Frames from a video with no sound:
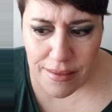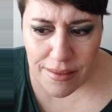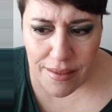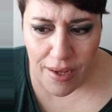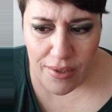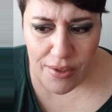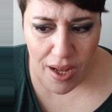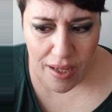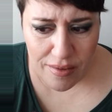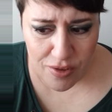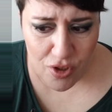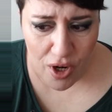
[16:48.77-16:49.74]

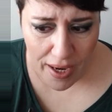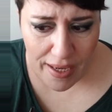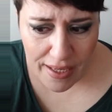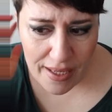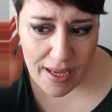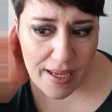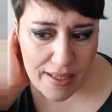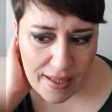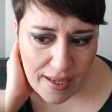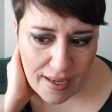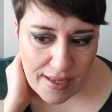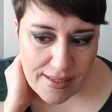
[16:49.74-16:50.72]
I'll try it again,
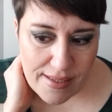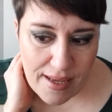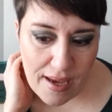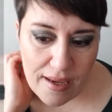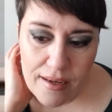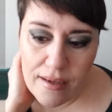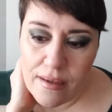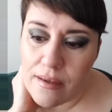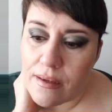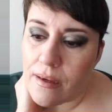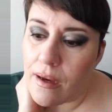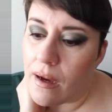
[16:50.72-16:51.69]
like I said,
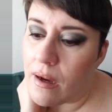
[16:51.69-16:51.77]
but